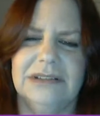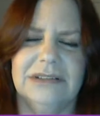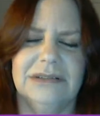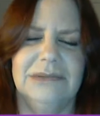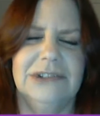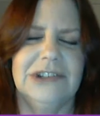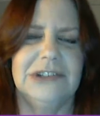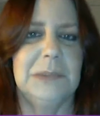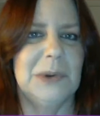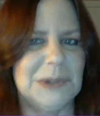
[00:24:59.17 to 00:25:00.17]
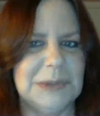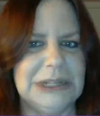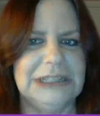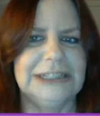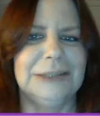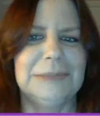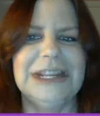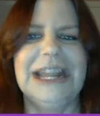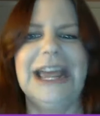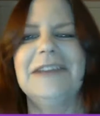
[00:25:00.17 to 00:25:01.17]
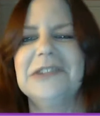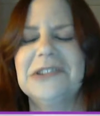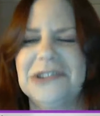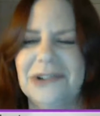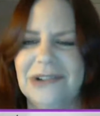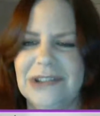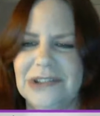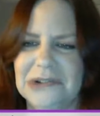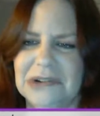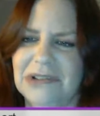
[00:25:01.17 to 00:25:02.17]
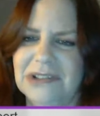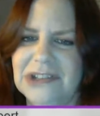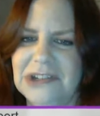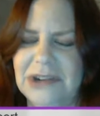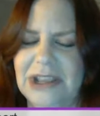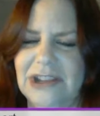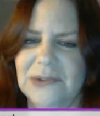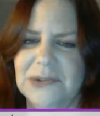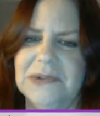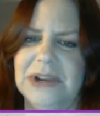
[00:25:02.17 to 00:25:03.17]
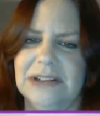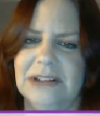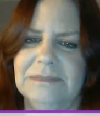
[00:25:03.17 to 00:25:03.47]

which is supposed to be a little bit after the Sarsen Circle at Stonehenge was erected.